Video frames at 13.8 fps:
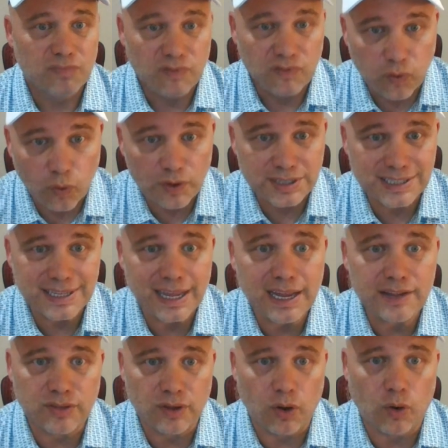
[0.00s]
Florida
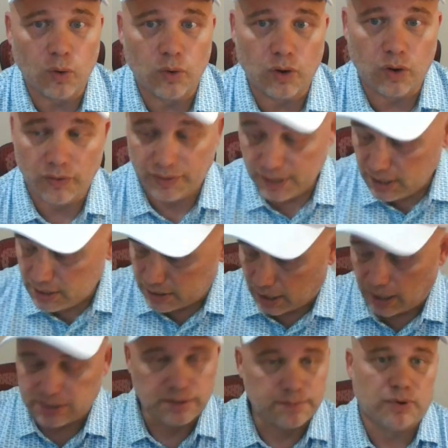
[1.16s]
State, though, on these
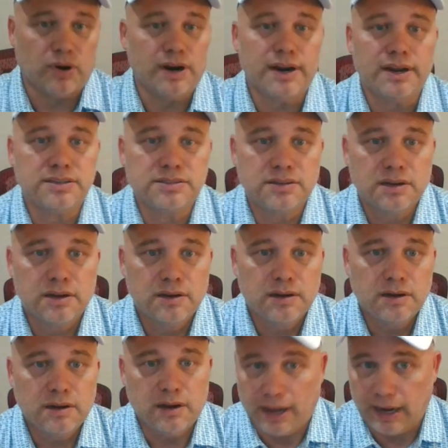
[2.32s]
kinds of plays,
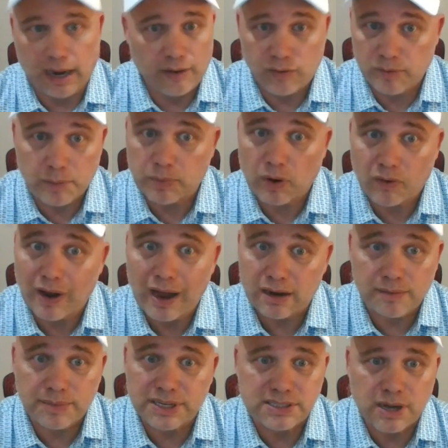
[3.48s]
and I remember a lot of
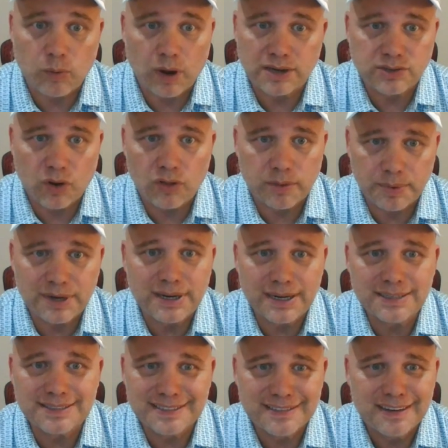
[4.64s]
them because I watch all the
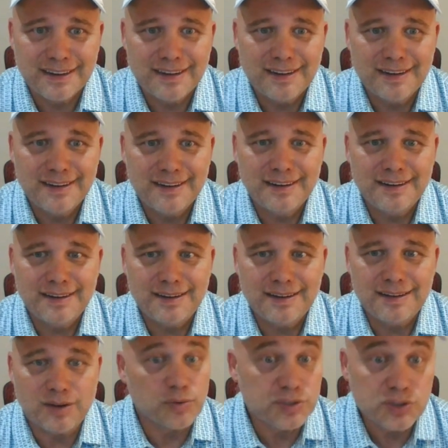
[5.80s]
plays,
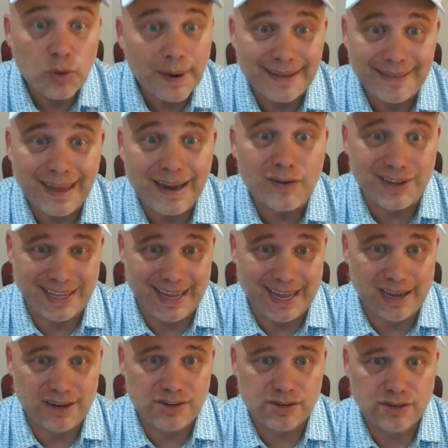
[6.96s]
there was nobody there at the
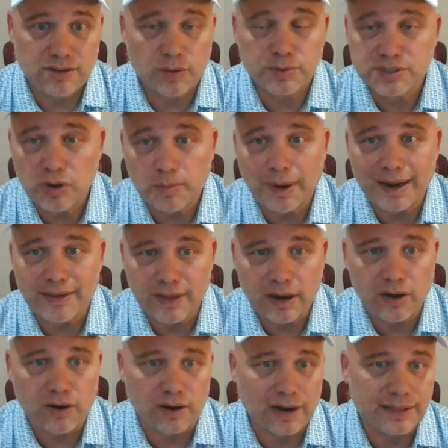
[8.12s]
edge. There was nobody
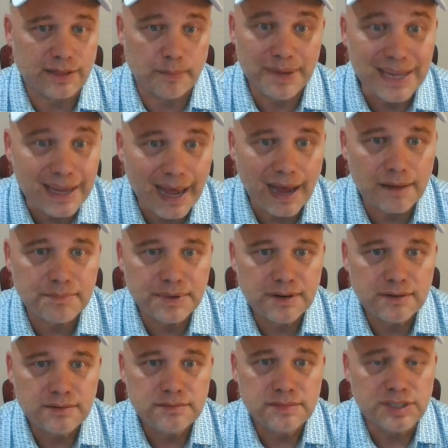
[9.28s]
there in like the B gap.
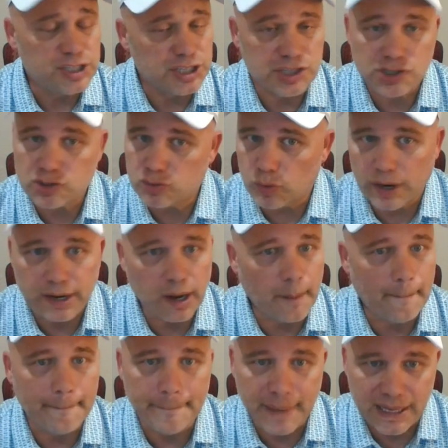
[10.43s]
Just straight up
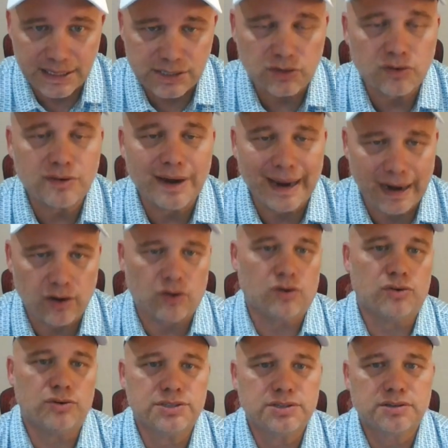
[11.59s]
mental
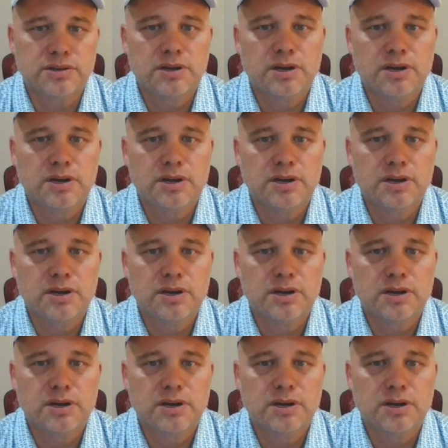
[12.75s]
errors.